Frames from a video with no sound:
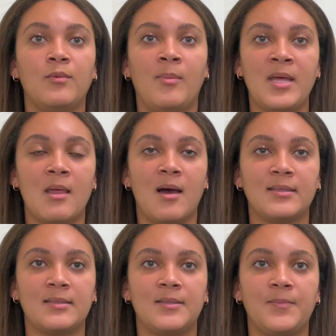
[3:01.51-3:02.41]
will be
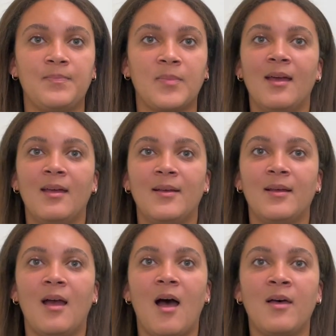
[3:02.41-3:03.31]
lost.
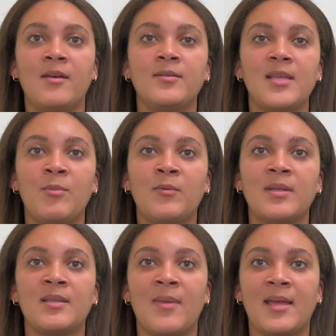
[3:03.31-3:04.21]
Although someone with
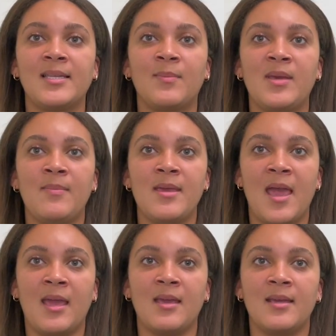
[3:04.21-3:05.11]
semantic
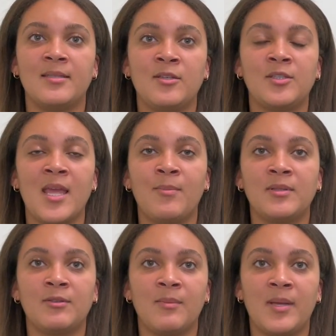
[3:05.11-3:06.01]
PPA is usually able
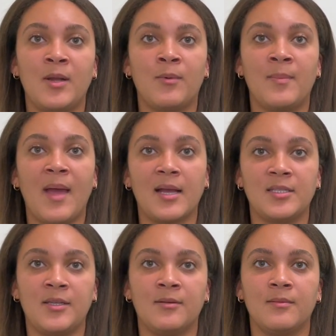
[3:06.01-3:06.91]
to repeat a word back
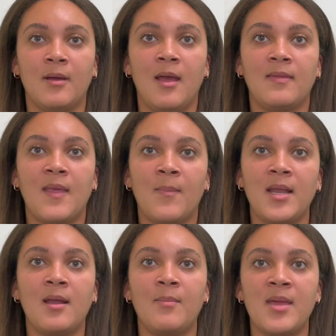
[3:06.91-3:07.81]
to you, they might
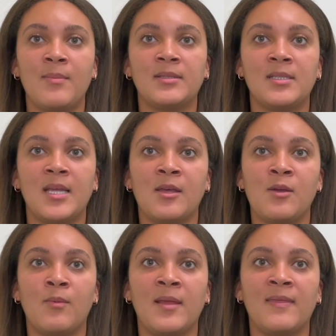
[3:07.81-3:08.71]
not be able to tell you
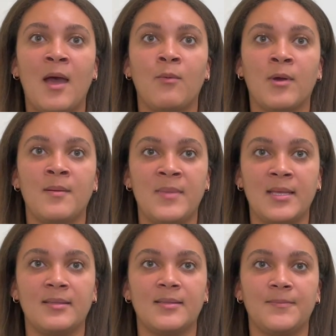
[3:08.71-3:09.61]
what that word
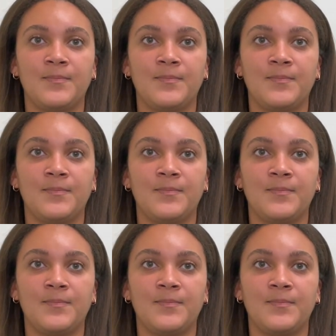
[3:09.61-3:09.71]
means.